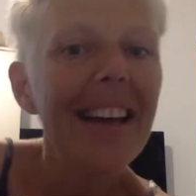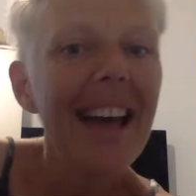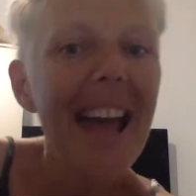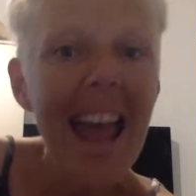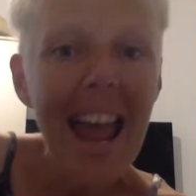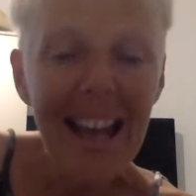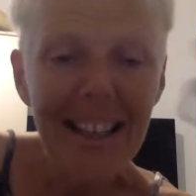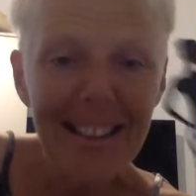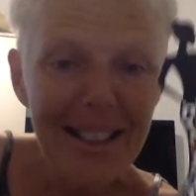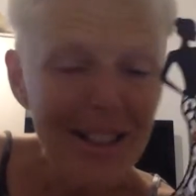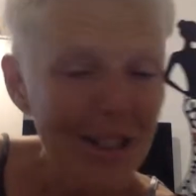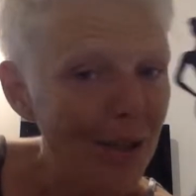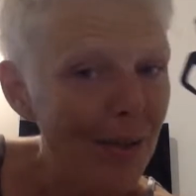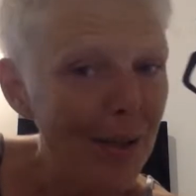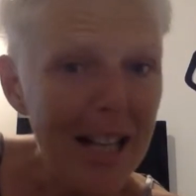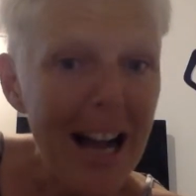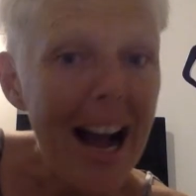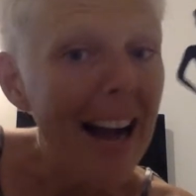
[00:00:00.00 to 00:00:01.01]
And she
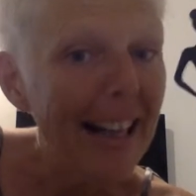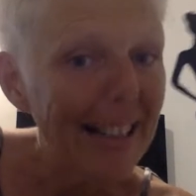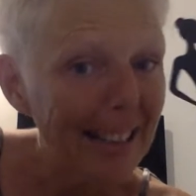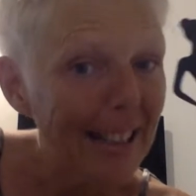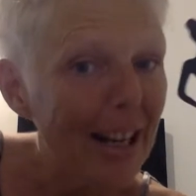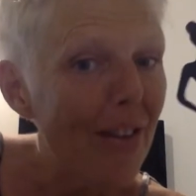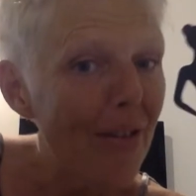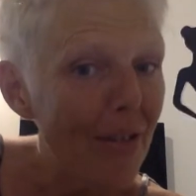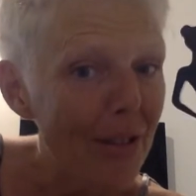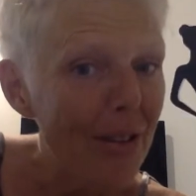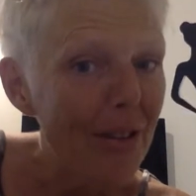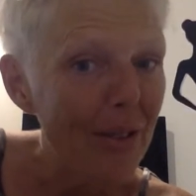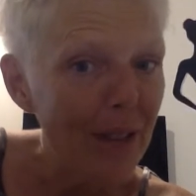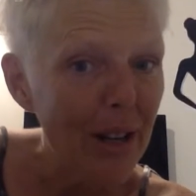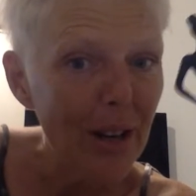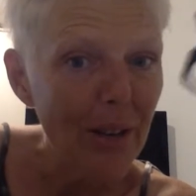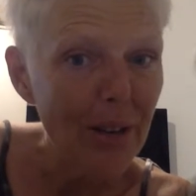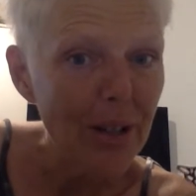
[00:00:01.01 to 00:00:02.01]
was kind enough on the
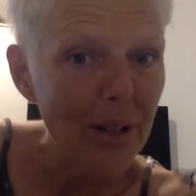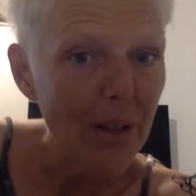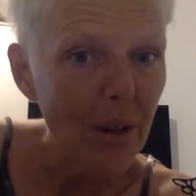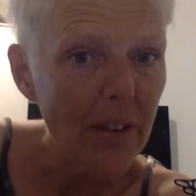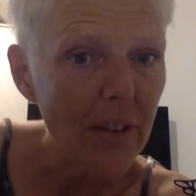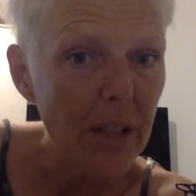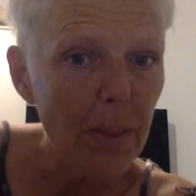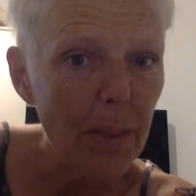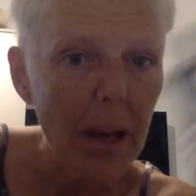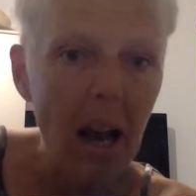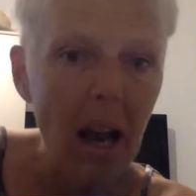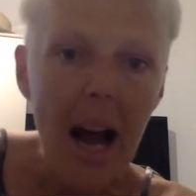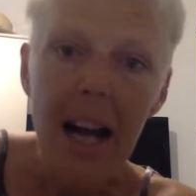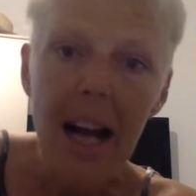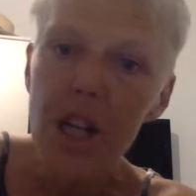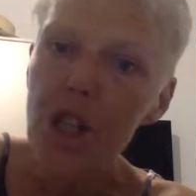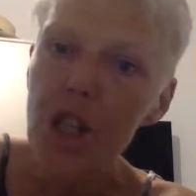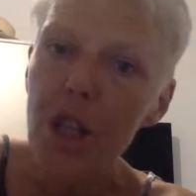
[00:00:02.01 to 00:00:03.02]
video to sort of explain,
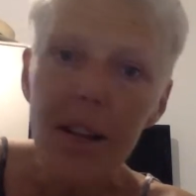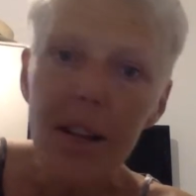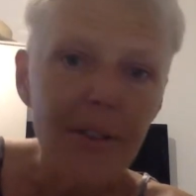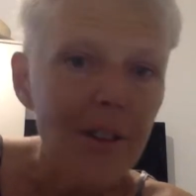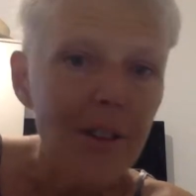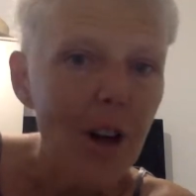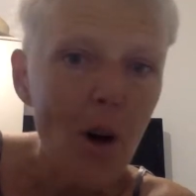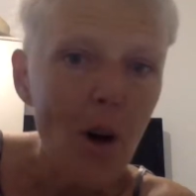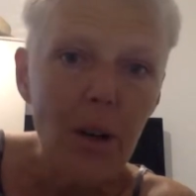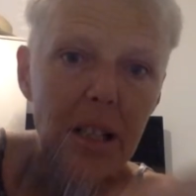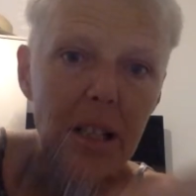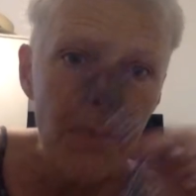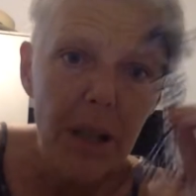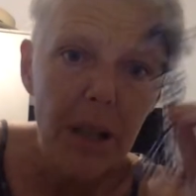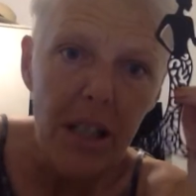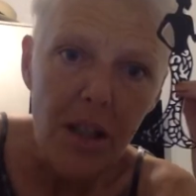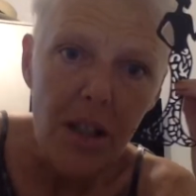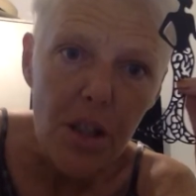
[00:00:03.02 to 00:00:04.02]
I should have known it's
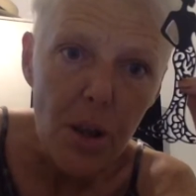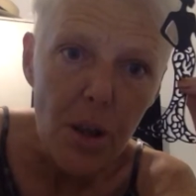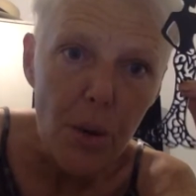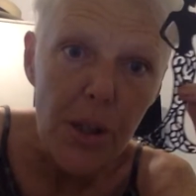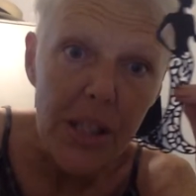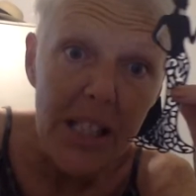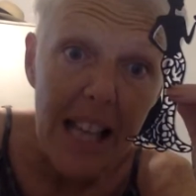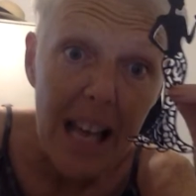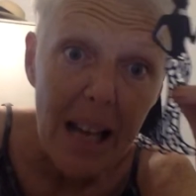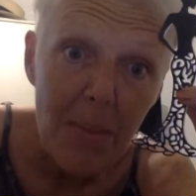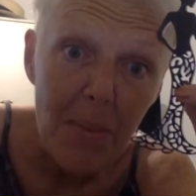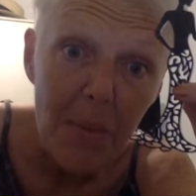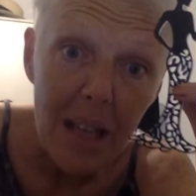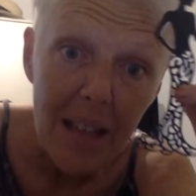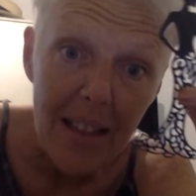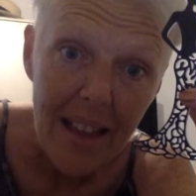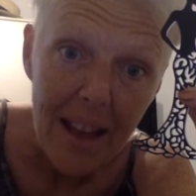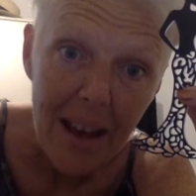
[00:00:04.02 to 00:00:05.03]
because you sent
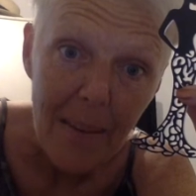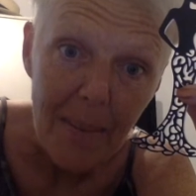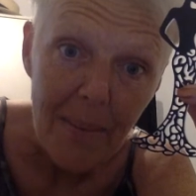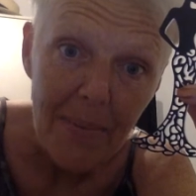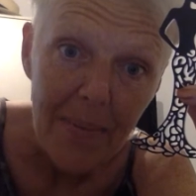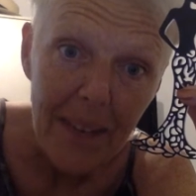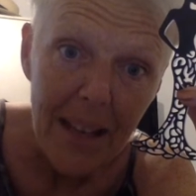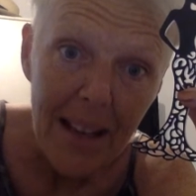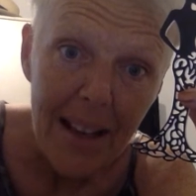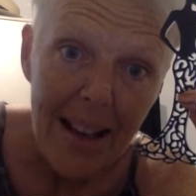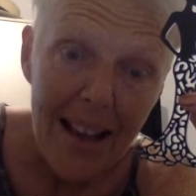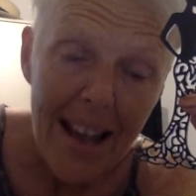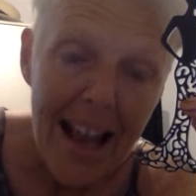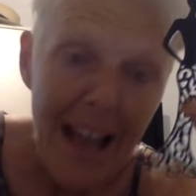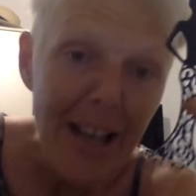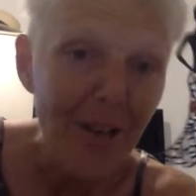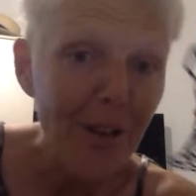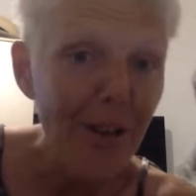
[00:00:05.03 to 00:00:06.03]
me them.
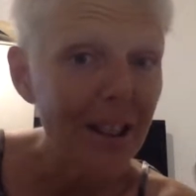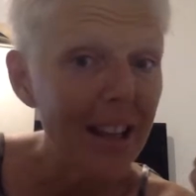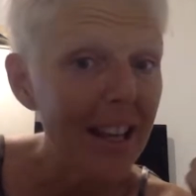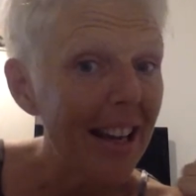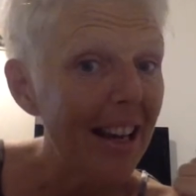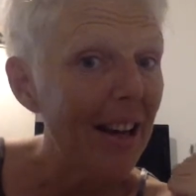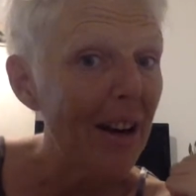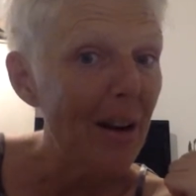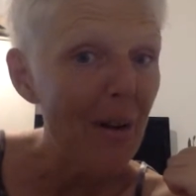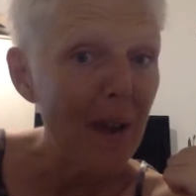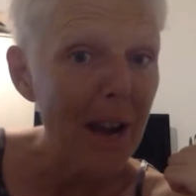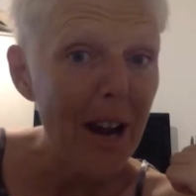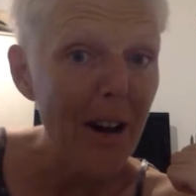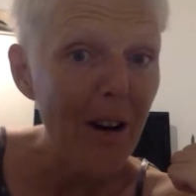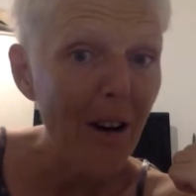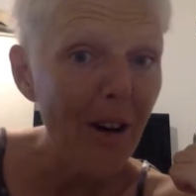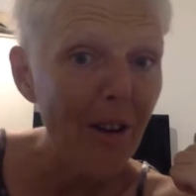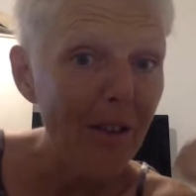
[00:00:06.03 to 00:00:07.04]
And you're thinking, okay,
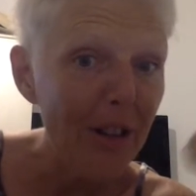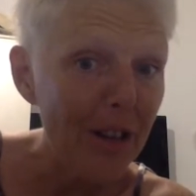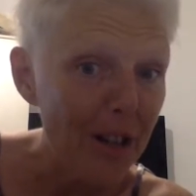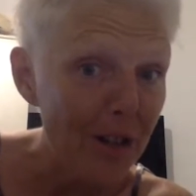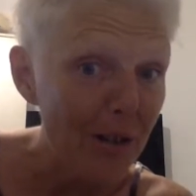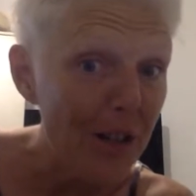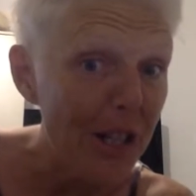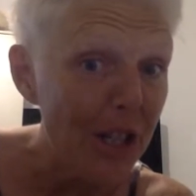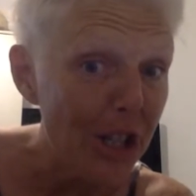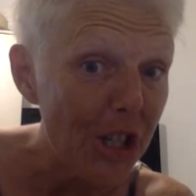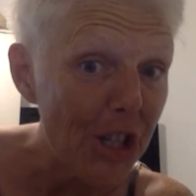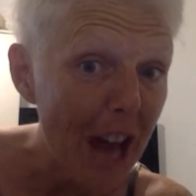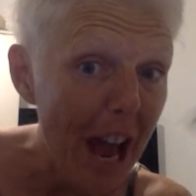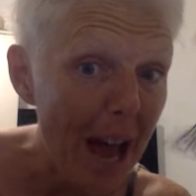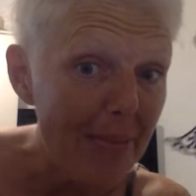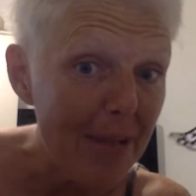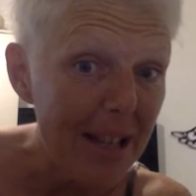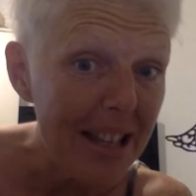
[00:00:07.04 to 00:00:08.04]
girlfriend, you can
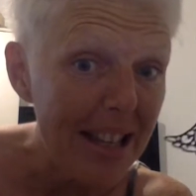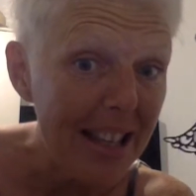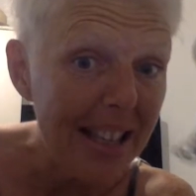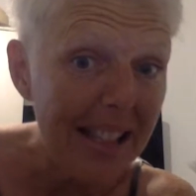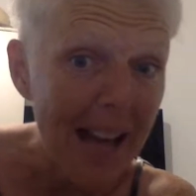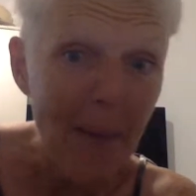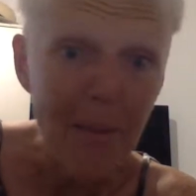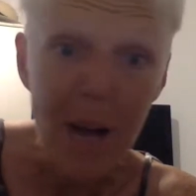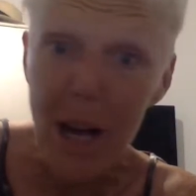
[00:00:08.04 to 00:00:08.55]
shabby these up.